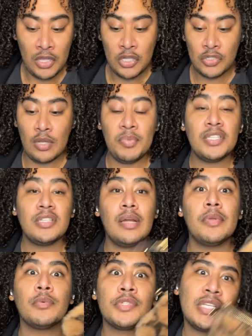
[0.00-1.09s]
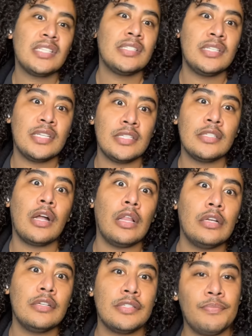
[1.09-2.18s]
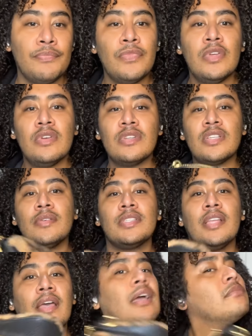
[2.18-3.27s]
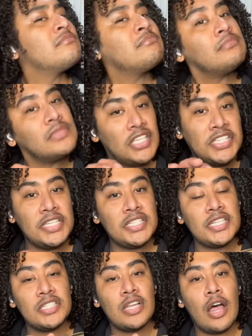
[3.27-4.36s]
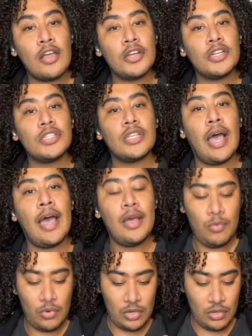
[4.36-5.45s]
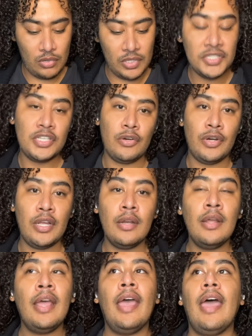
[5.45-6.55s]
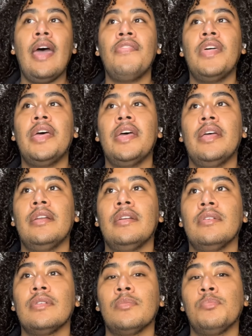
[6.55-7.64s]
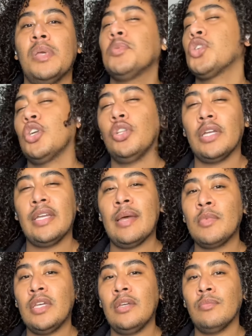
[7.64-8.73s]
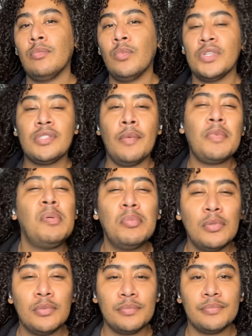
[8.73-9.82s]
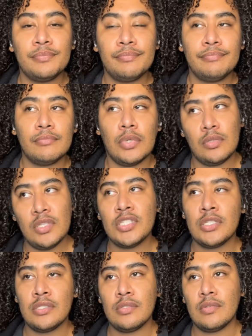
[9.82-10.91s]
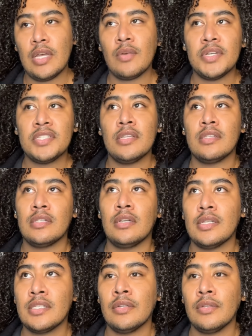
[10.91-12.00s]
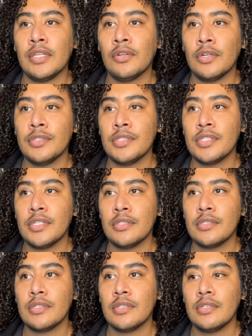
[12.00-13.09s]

So I picked it up and it was $66. So I was like, $66, I will consider it. And then people started looking at me once. I mean, people, how do I say this and not sound like narcissist?